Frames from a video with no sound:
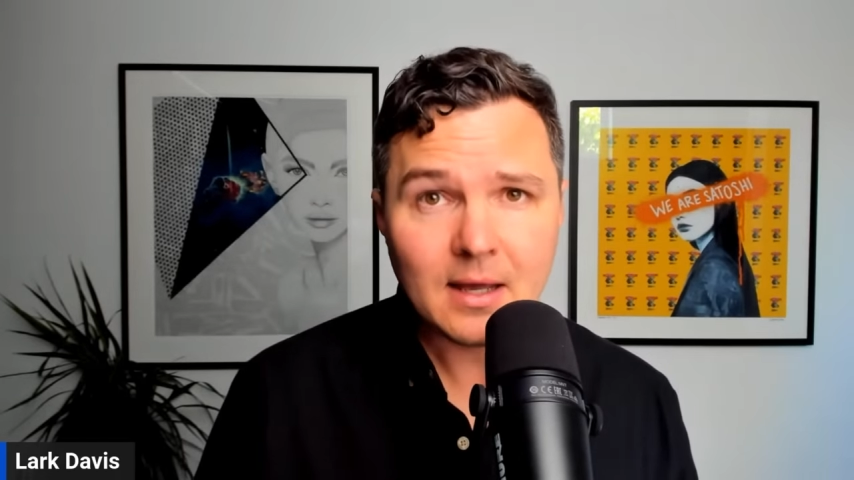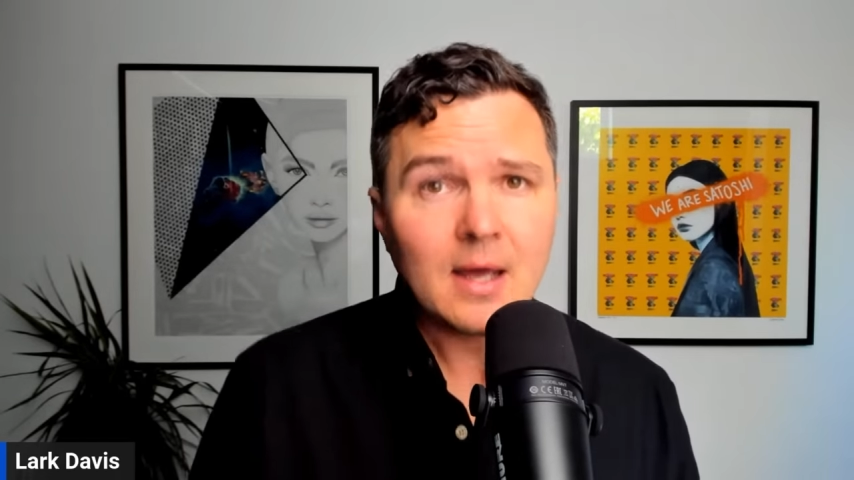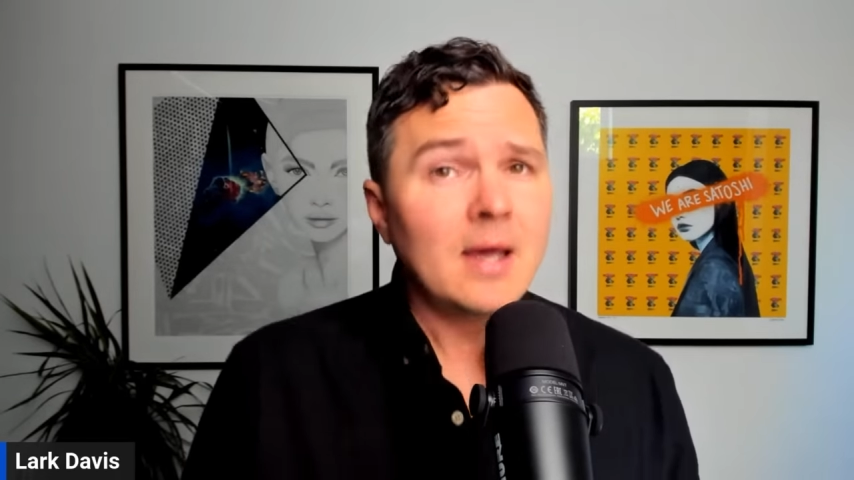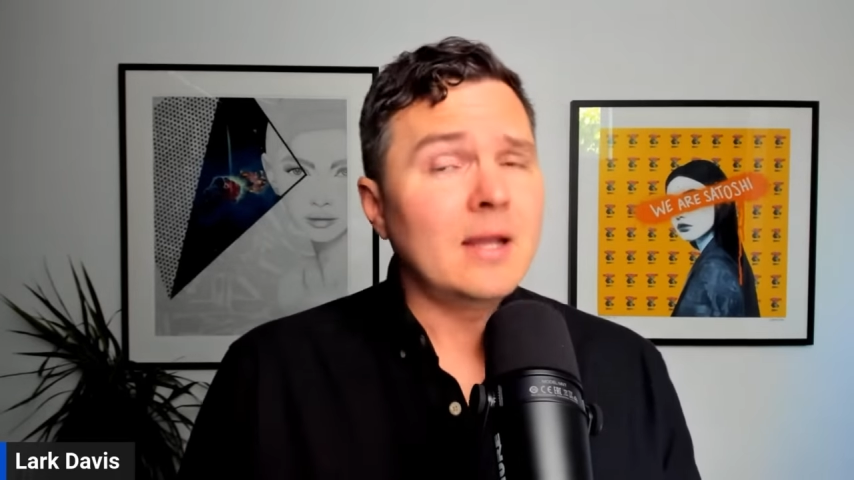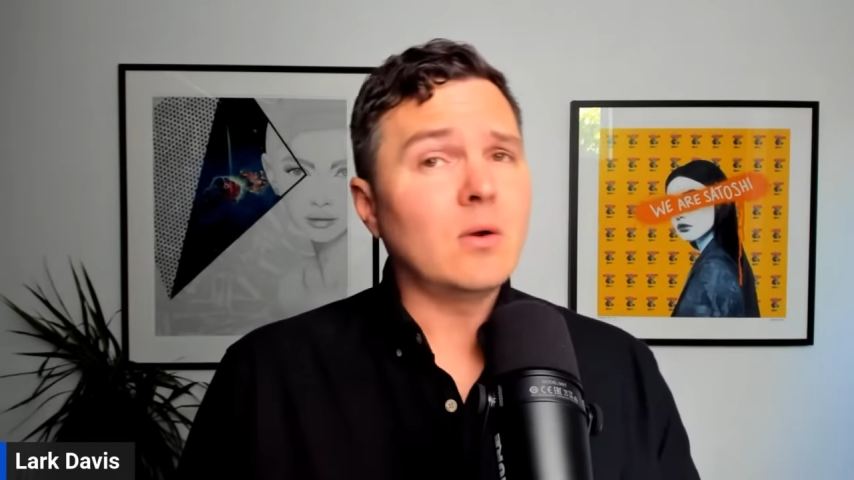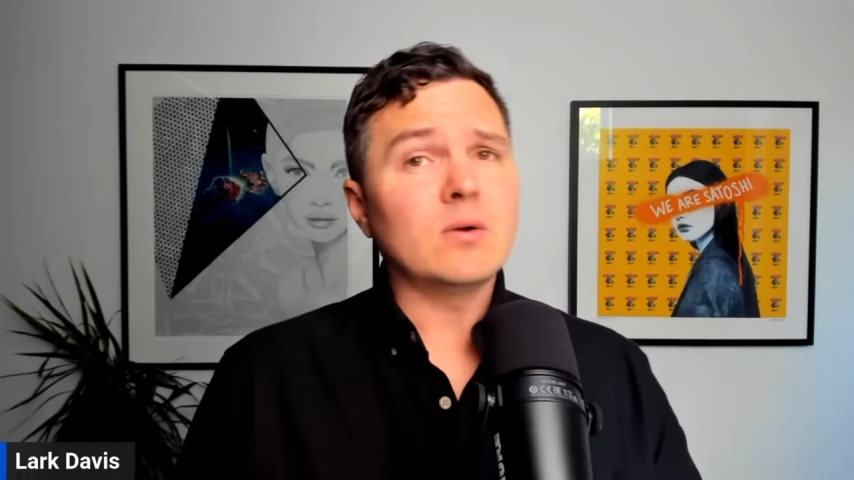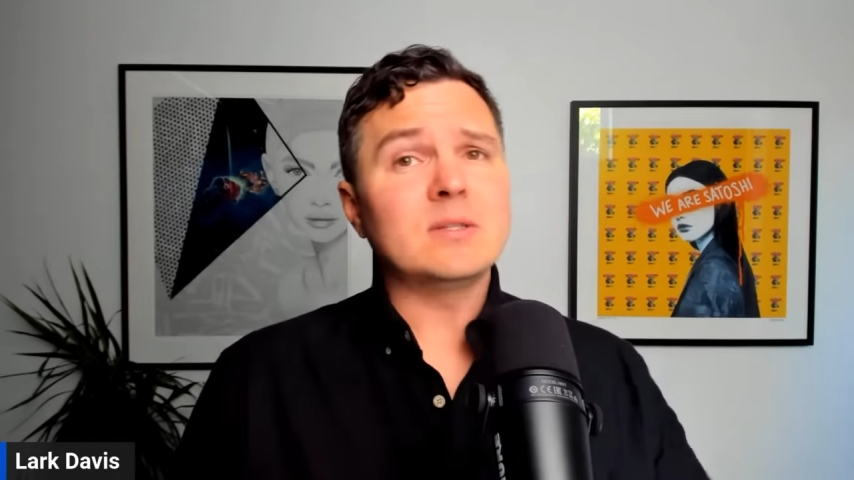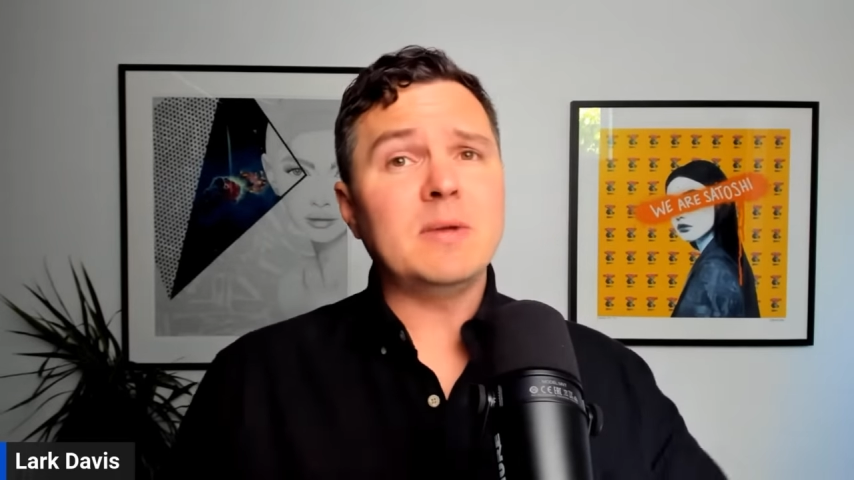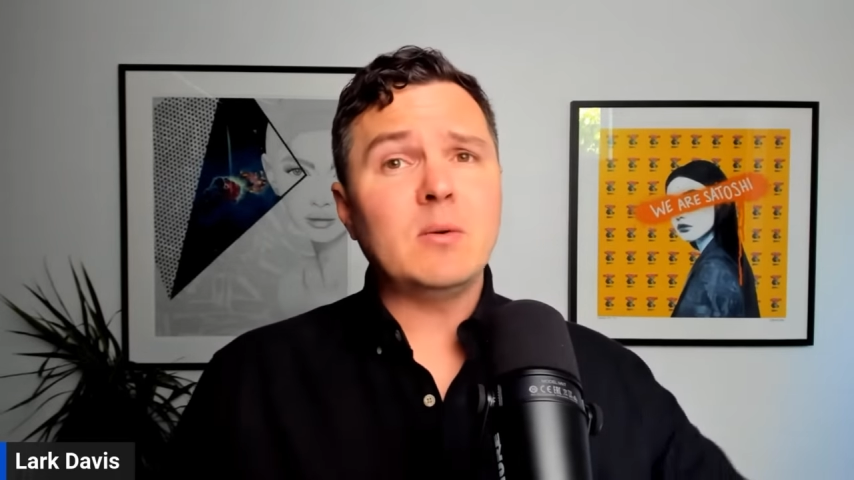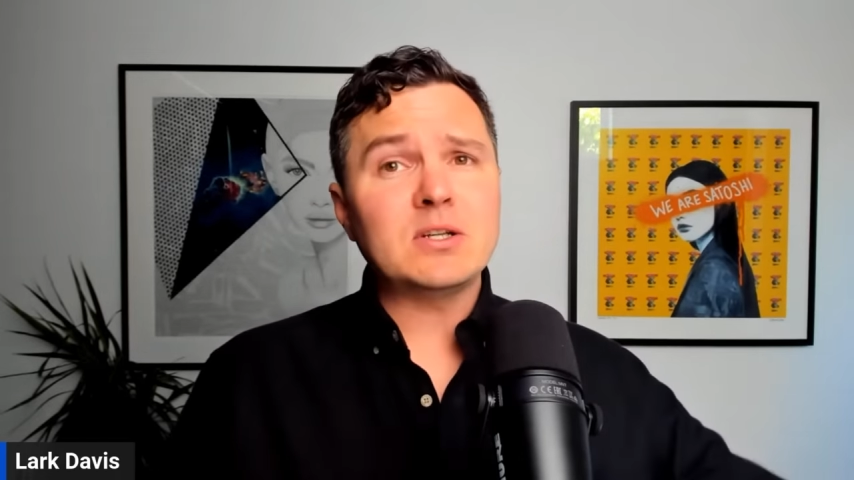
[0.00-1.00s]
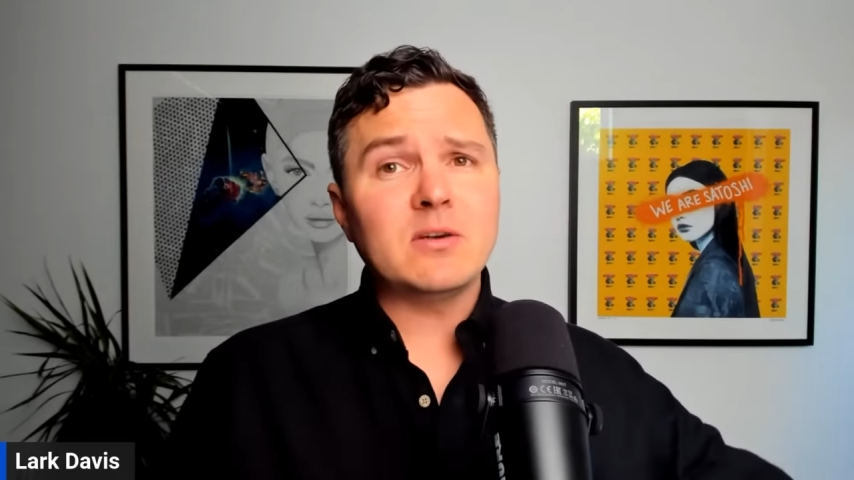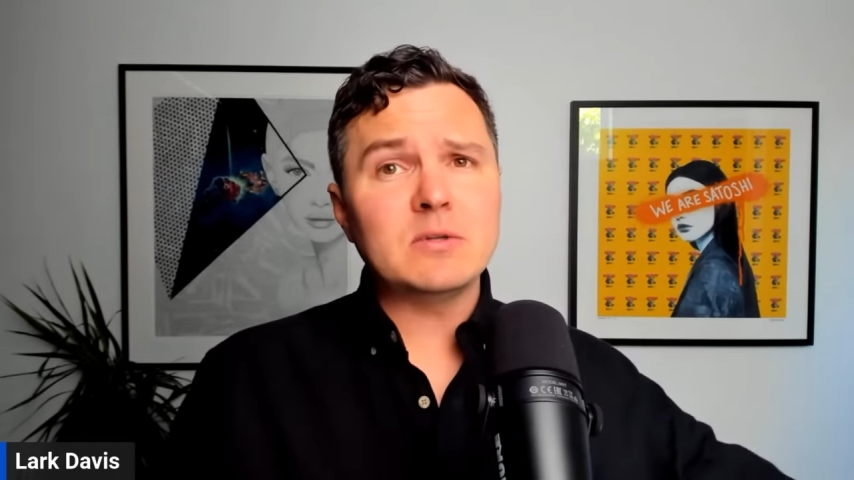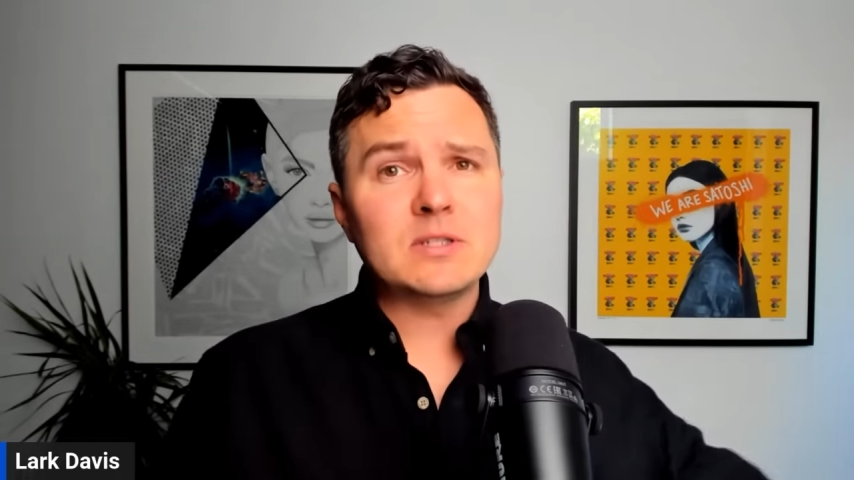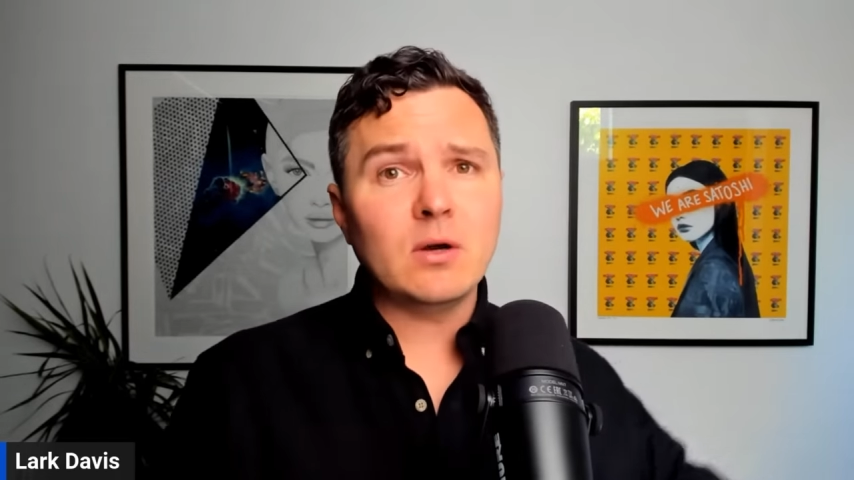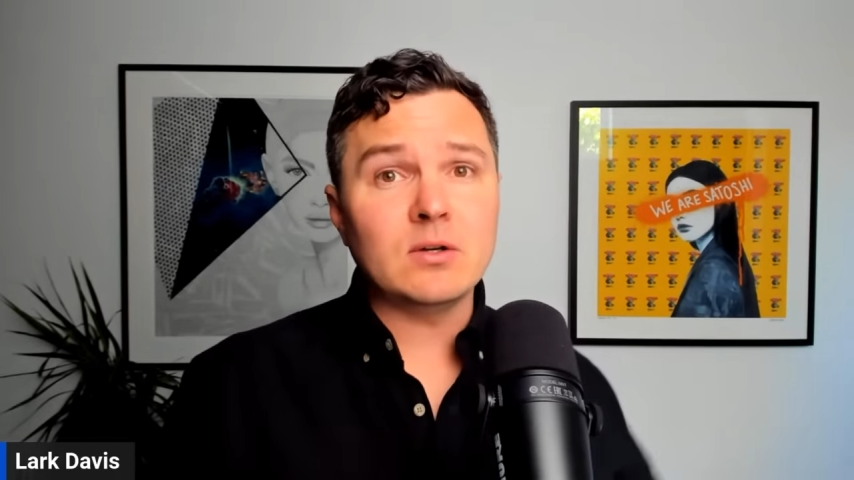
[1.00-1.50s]
And of course, the big question I
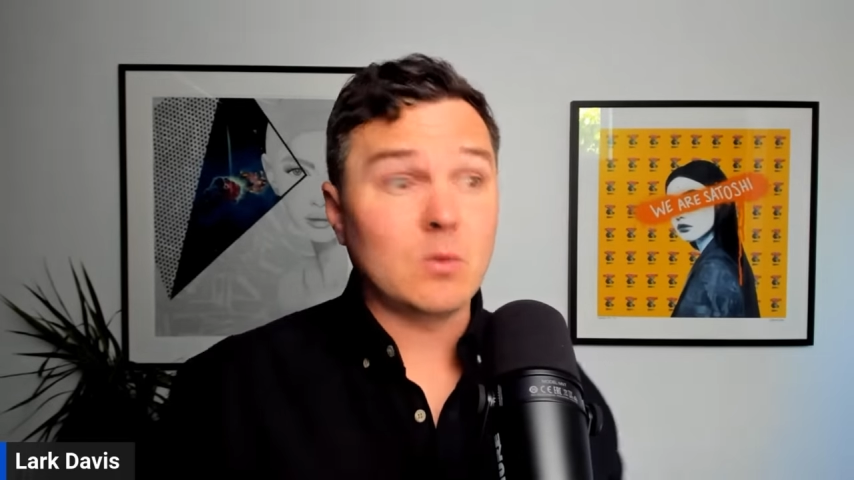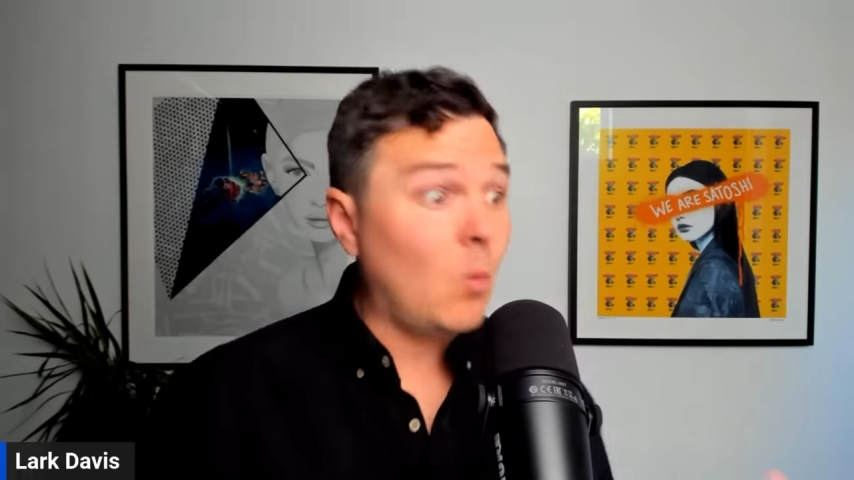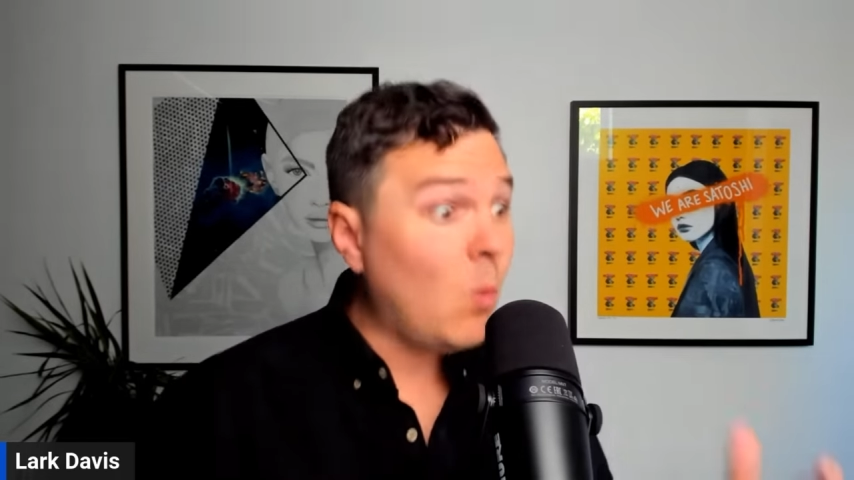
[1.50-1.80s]
want to know is